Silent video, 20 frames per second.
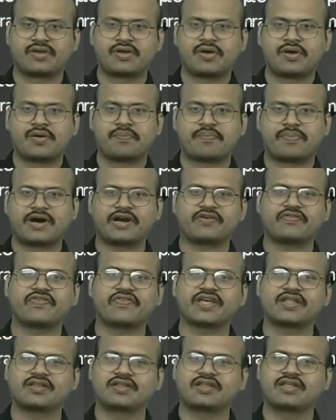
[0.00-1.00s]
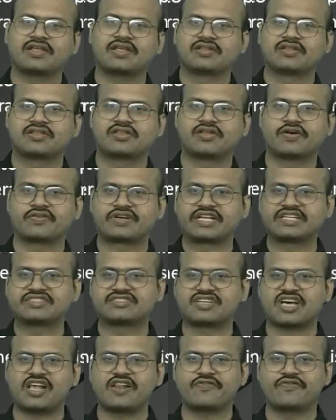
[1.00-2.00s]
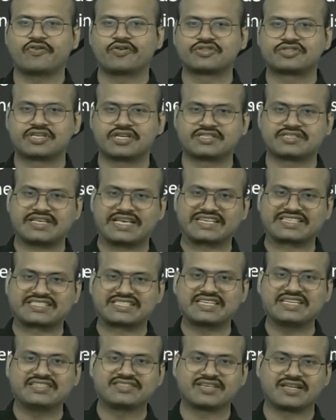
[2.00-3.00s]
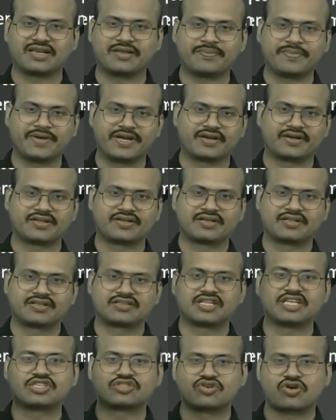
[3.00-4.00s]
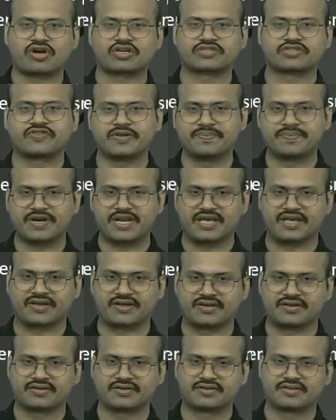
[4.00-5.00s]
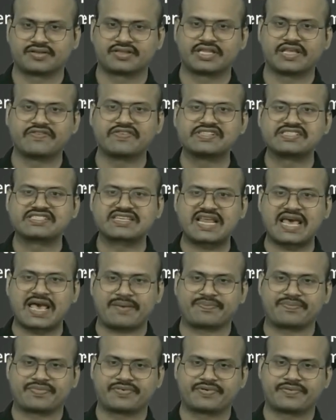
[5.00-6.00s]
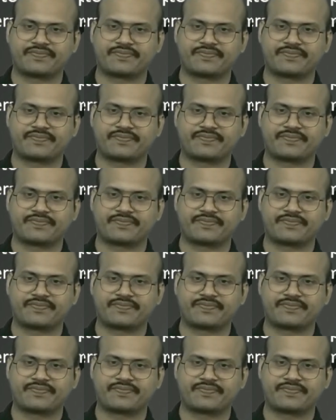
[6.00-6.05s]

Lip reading: But when the tensile forces exceeds a limit, these rocks will break. They will snap.